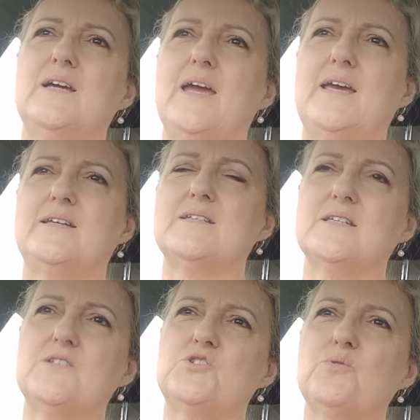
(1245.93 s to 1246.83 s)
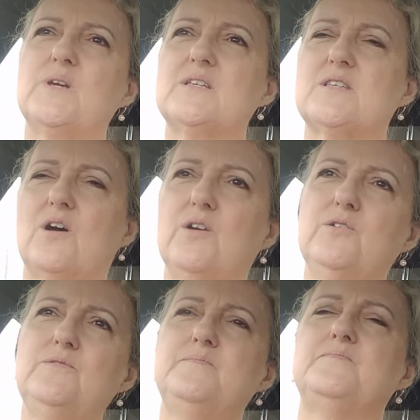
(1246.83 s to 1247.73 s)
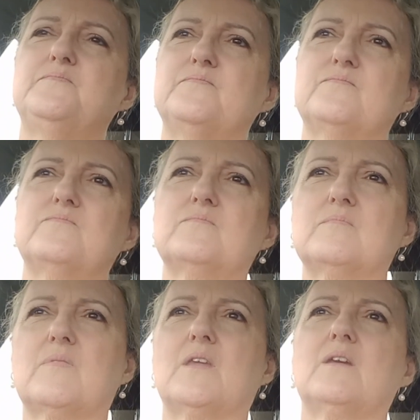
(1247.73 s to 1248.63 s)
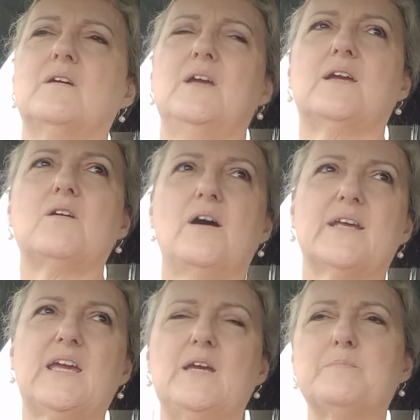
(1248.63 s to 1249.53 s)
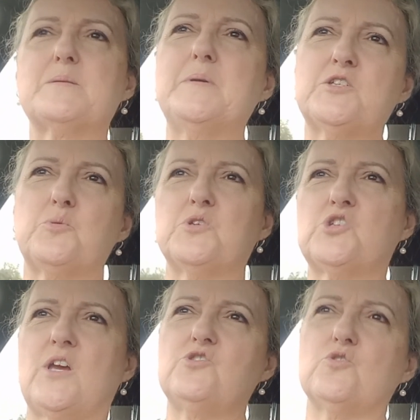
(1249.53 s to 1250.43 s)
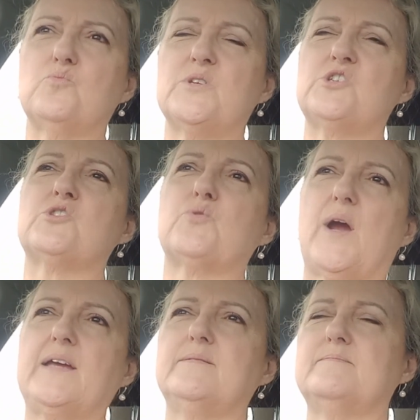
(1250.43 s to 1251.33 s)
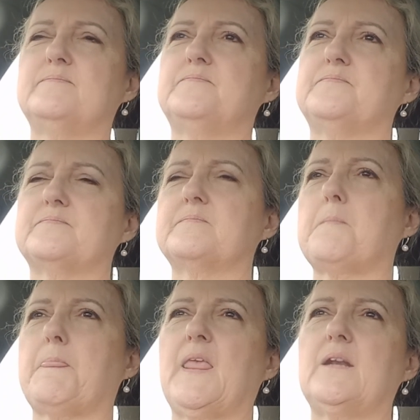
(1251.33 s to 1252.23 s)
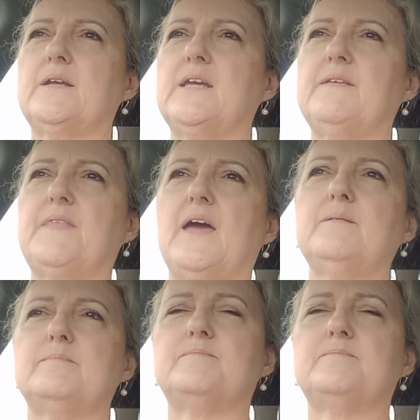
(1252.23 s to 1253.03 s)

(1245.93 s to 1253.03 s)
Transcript: And in doing so, it kind of keeps me to a schedule, which is great. And I need that.